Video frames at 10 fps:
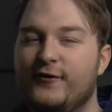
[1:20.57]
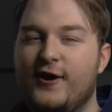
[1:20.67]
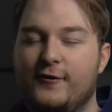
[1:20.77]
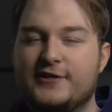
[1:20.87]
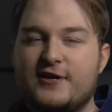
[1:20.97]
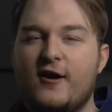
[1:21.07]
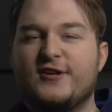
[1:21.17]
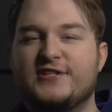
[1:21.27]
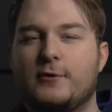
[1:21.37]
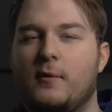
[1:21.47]
uno is
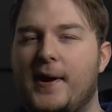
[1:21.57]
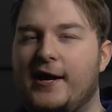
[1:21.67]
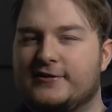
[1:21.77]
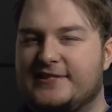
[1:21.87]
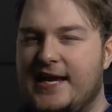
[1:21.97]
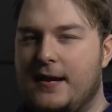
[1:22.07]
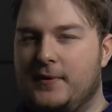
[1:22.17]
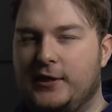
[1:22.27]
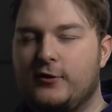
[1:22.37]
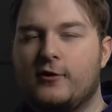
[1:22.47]
also about
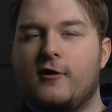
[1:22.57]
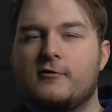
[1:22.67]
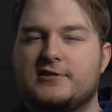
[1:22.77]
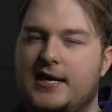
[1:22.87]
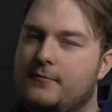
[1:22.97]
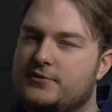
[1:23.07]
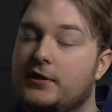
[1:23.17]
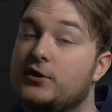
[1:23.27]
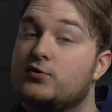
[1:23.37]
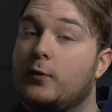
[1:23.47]
Sammy. Good old
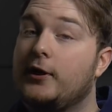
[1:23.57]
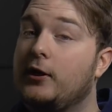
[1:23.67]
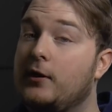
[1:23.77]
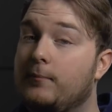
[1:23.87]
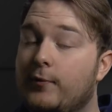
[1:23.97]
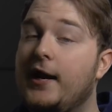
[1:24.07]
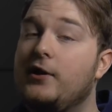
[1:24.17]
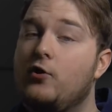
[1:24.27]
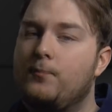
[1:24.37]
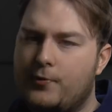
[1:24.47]
Samsung is working on a
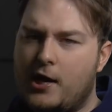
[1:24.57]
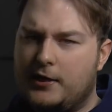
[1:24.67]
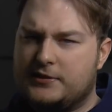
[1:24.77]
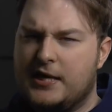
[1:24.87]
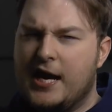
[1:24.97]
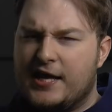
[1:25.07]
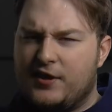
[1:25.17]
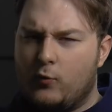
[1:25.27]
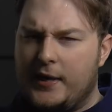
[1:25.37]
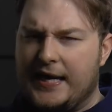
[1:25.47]
brand new product
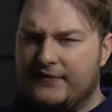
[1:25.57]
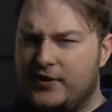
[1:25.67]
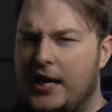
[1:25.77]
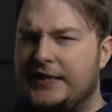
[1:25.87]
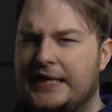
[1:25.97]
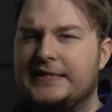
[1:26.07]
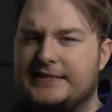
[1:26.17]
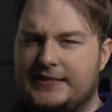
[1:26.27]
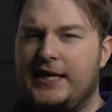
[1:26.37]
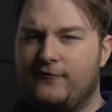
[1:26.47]
that we have not yet
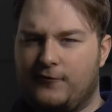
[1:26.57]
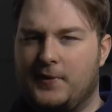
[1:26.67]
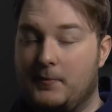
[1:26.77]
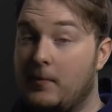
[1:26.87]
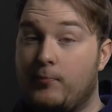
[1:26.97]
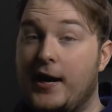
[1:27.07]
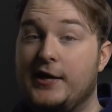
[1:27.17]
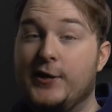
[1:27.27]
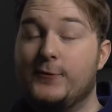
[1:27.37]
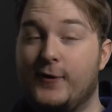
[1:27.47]
seen from them. A
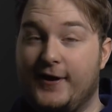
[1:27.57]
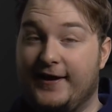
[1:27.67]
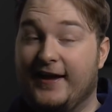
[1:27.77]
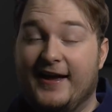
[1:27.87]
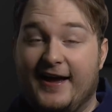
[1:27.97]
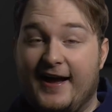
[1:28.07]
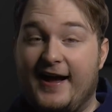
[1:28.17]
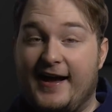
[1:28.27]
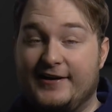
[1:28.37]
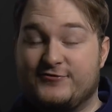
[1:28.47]
brand new one.
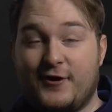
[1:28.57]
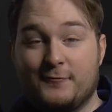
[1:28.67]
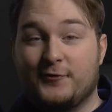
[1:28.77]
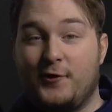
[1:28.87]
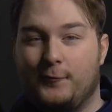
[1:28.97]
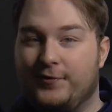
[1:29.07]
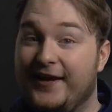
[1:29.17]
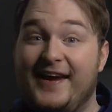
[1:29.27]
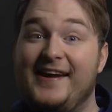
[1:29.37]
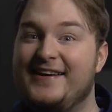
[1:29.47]
Uh, drum roll,
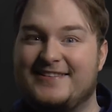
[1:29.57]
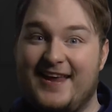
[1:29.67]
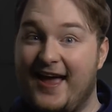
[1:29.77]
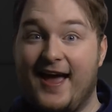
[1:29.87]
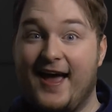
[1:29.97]
please.